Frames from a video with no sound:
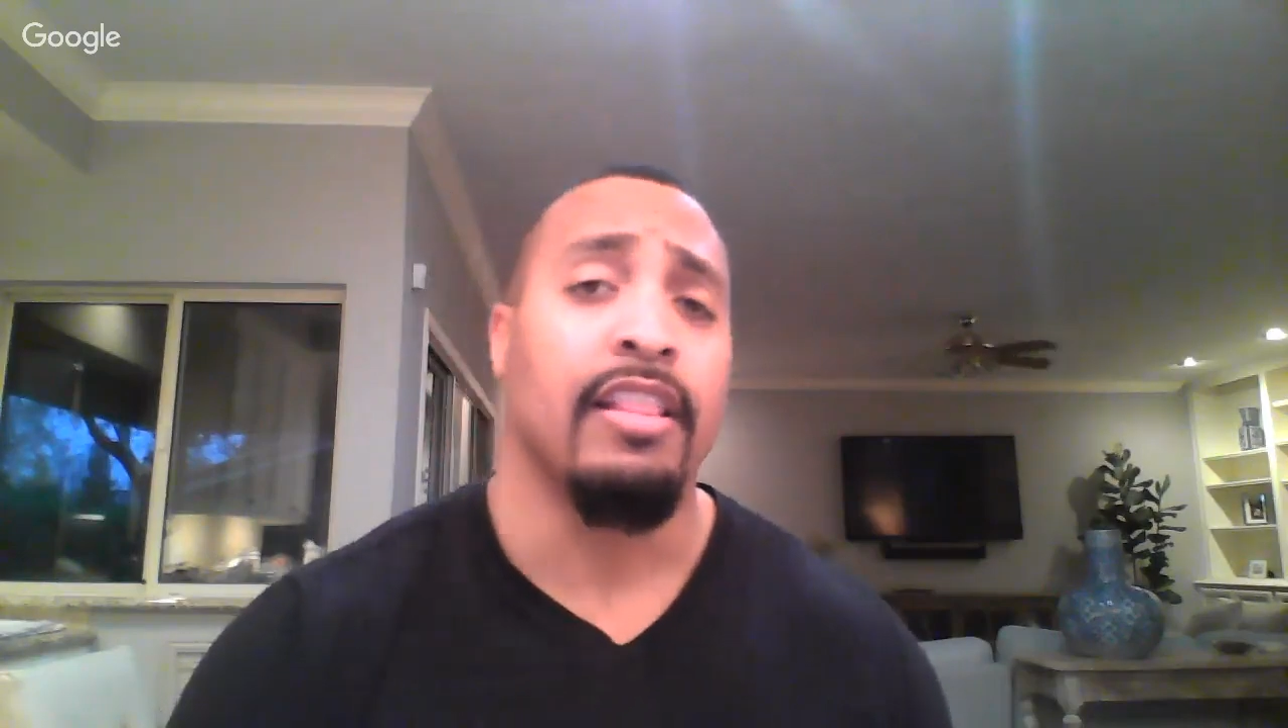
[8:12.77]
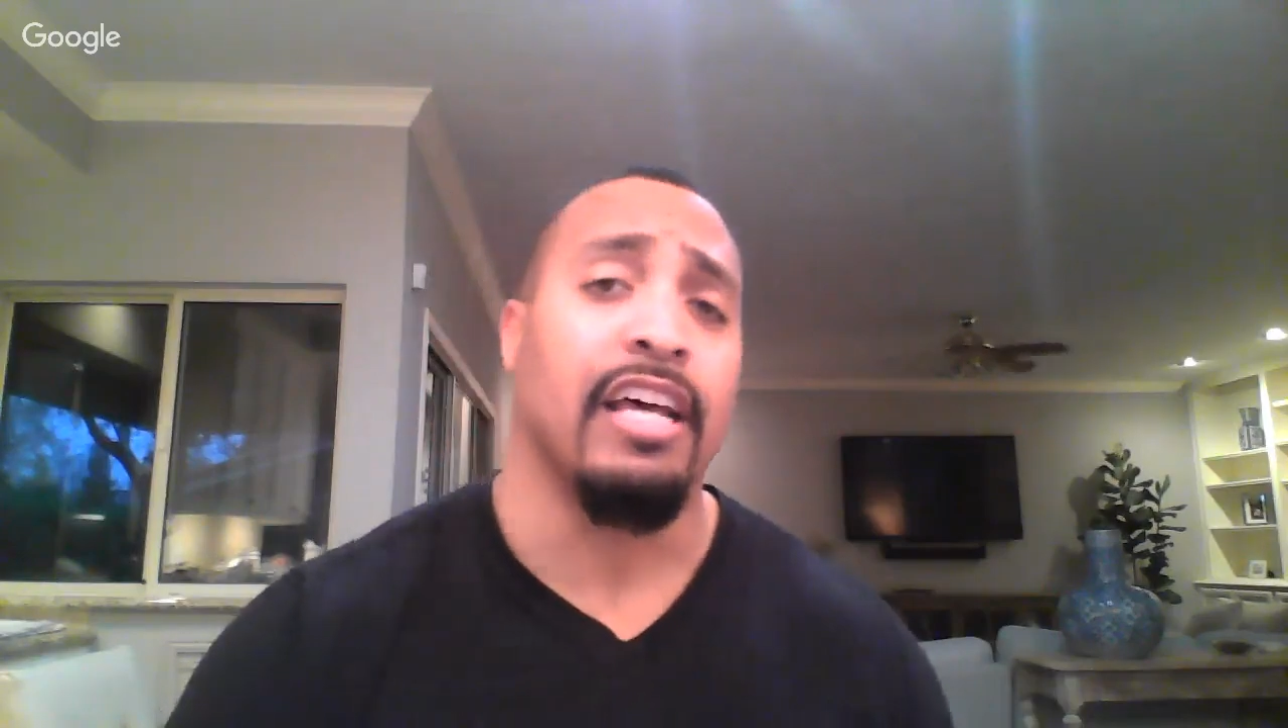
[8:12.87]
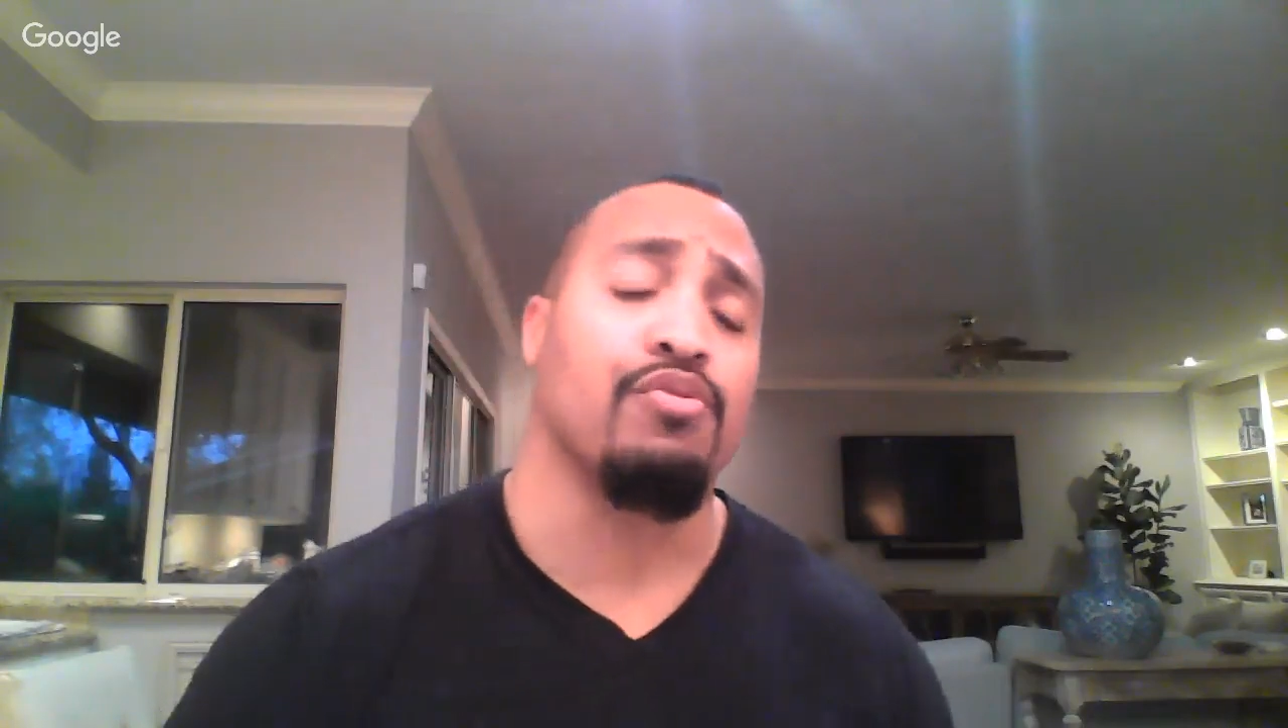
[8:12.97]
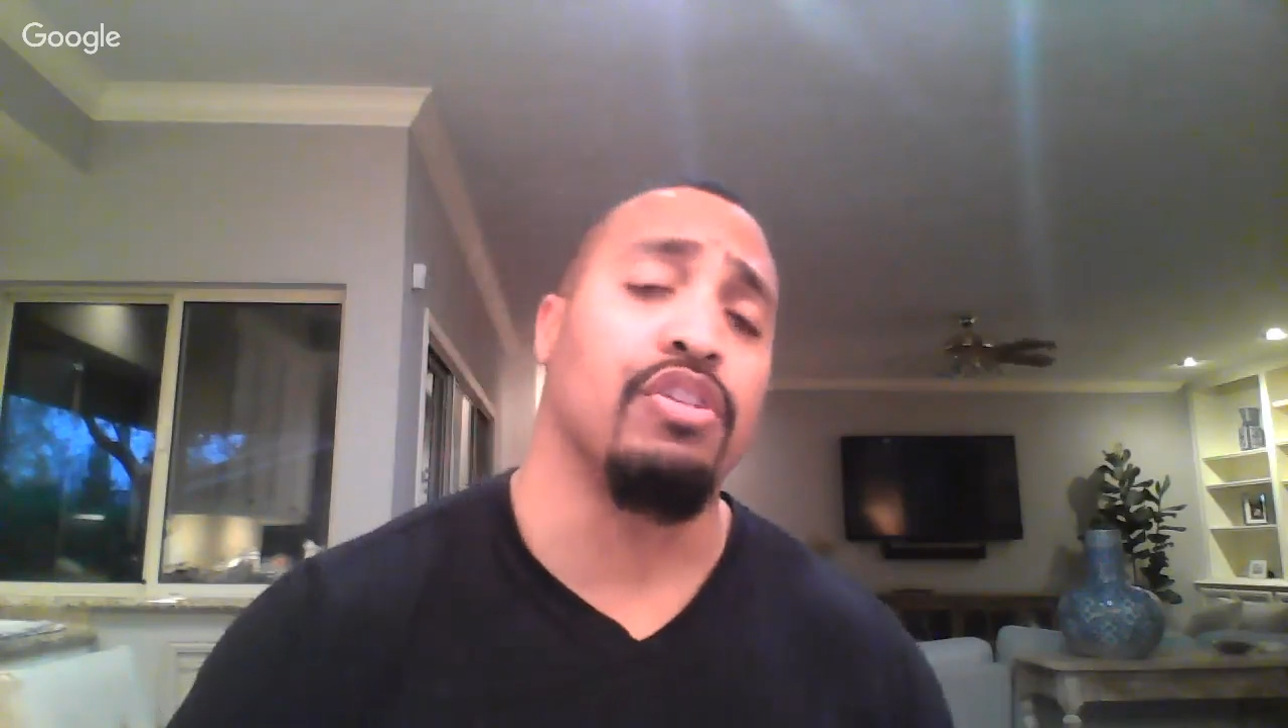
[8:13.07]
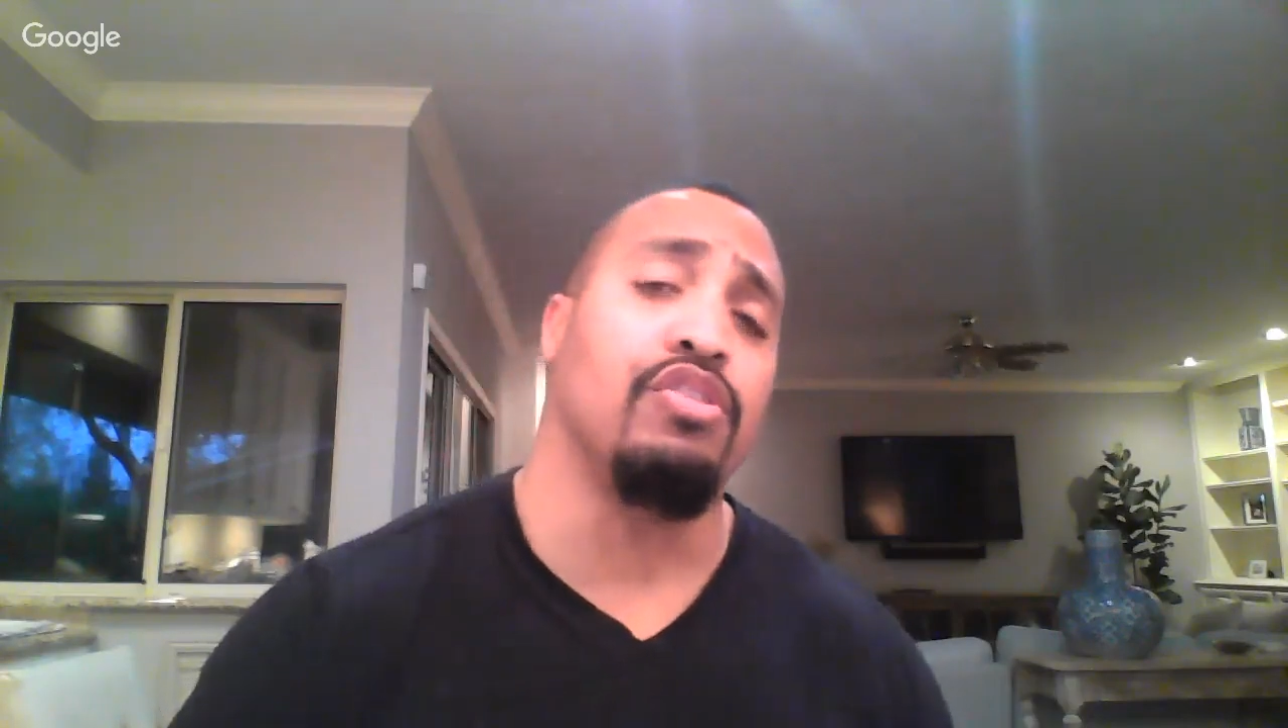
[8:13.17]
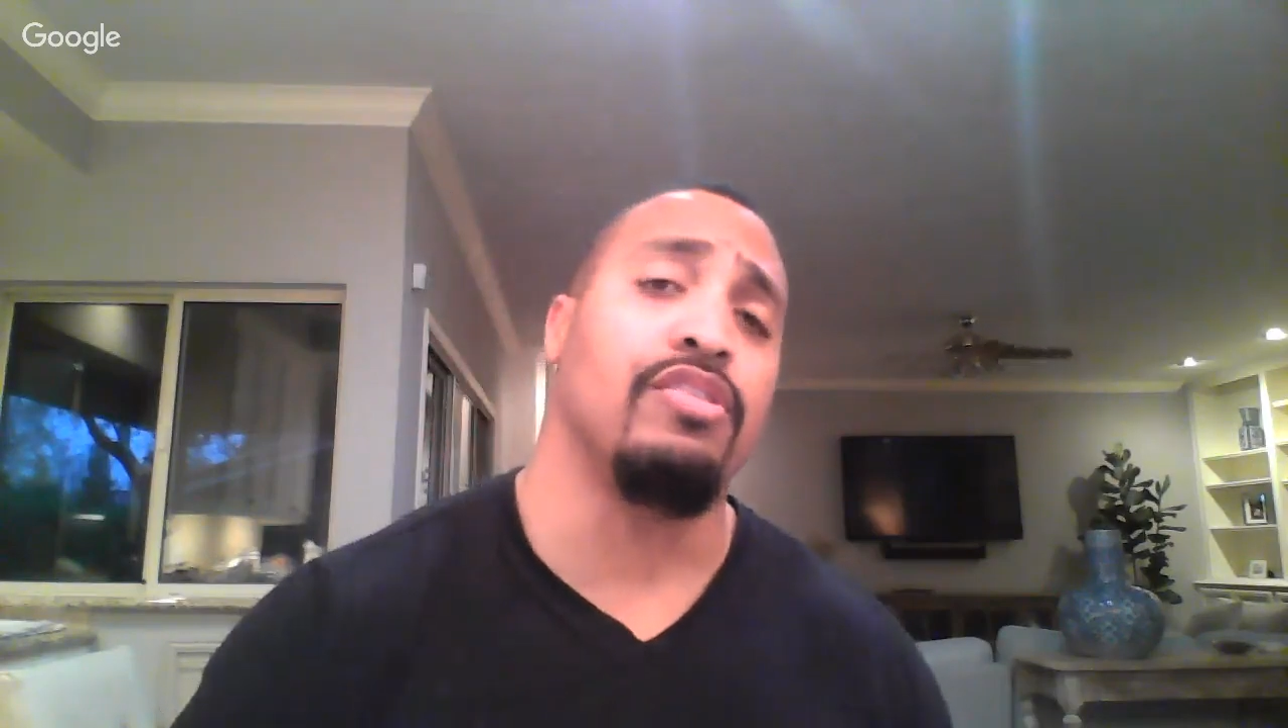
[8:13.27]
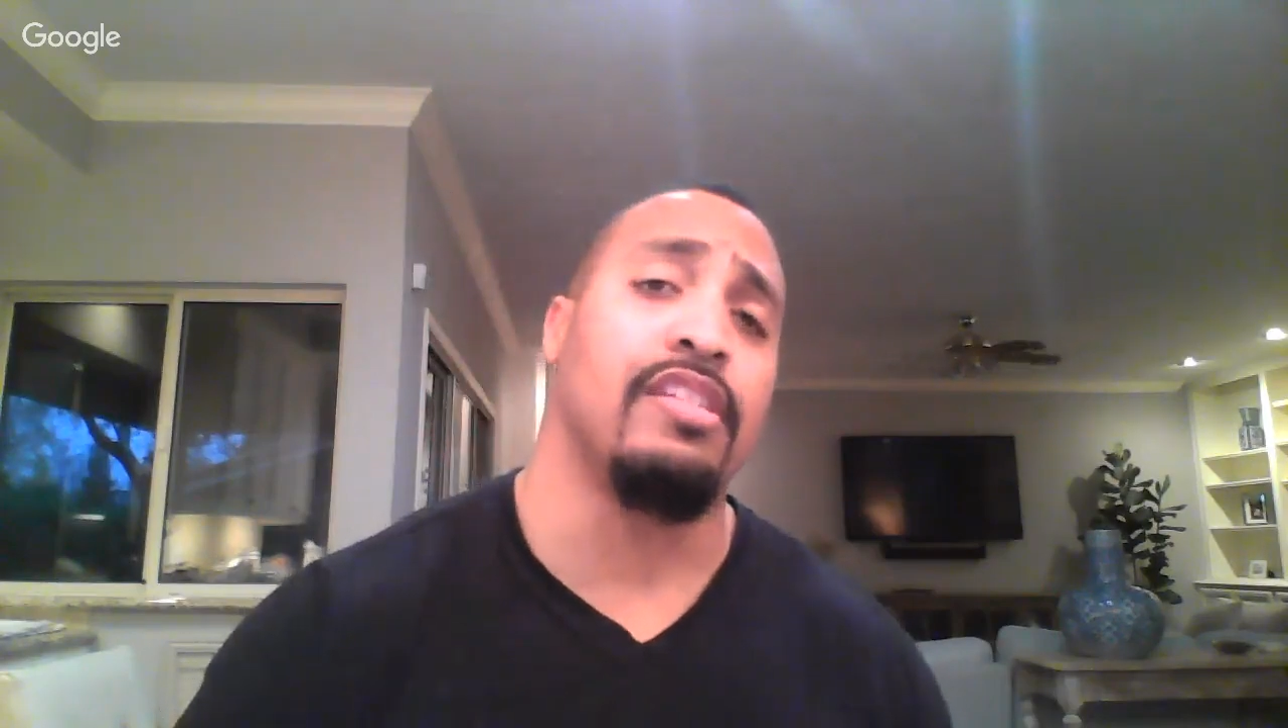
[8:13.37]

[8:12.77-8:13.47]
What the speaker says: That's when you